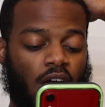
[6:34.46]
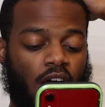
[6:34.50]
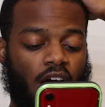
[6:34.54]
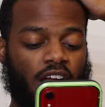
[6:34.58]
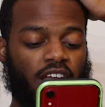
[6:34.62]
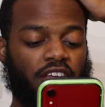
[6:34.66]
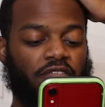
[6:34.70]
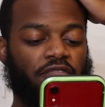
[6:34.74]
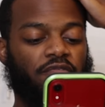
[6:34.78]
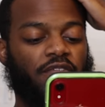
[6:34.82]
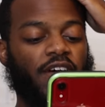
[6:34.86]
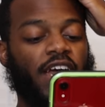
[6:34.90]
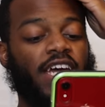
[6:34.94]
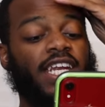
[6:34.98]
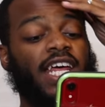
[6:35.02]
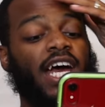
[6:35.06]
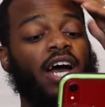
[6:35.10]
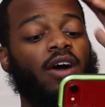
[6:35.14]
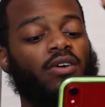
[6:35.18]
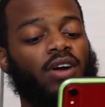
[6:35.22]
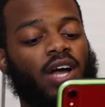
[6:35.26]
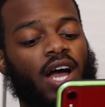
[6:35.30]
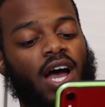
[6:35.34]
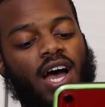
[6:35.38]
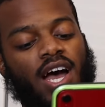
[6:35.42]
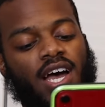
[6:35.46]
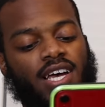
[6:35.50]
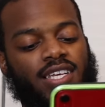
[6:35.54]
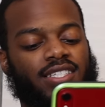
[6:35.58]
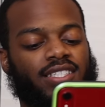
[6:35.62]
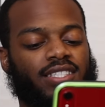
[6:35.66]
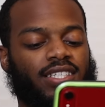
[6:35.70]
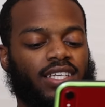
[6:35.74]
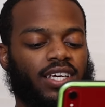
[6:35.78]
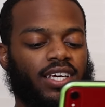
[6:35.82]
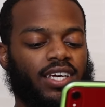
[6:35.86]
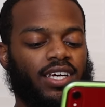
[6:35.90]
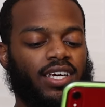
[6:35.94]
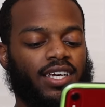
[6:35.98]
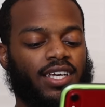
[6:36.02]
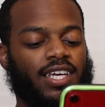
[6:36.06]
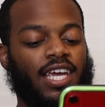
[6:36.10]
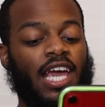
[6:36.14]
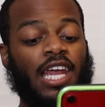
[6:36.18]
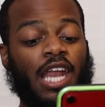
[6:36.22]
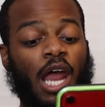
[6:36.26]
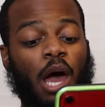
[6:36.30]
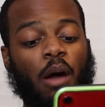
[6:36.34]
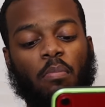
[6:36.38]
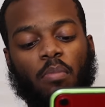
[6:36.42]
All right, Fade Out Guy said,
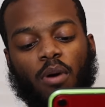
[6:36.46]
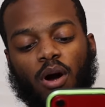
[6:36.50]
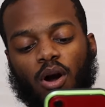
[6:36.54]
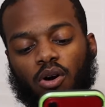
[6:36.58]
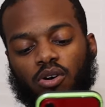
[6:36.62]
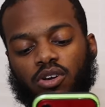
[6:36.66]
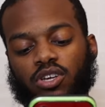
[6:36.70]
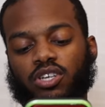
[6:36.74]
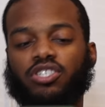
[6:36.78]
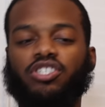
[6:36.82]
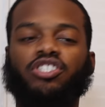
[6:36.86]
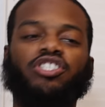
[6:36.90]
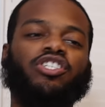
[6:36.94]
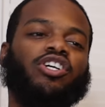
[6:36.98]
can I borrow your